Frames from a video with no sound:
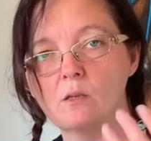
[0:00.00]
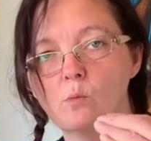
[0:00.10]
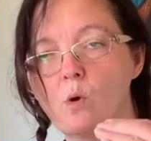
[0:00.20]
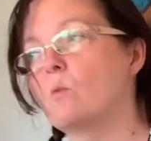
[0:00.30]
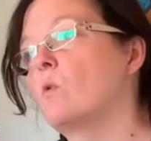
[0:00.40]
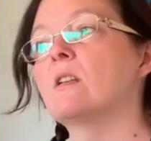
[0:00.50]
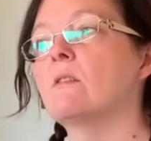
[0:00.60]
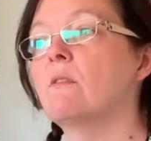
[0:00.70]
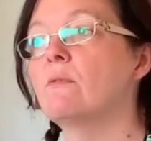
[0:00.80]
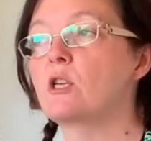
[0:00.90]

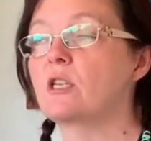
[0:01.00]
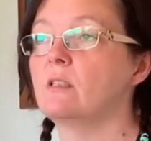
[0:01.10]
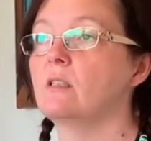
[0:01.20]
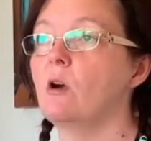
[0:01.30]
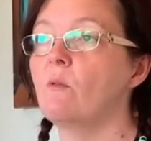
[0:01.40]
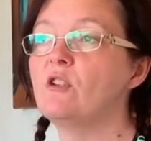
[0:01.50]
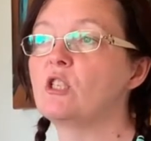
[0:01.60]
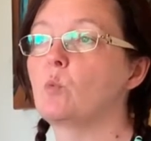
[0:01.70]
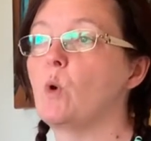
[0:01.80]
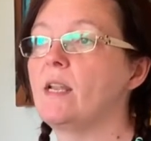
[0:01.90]
The first obvious
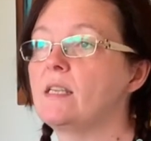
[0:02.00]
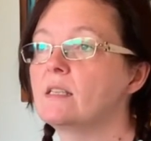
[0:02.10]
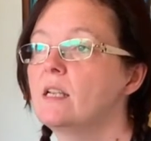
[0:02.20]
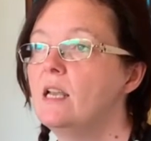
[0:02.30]
one is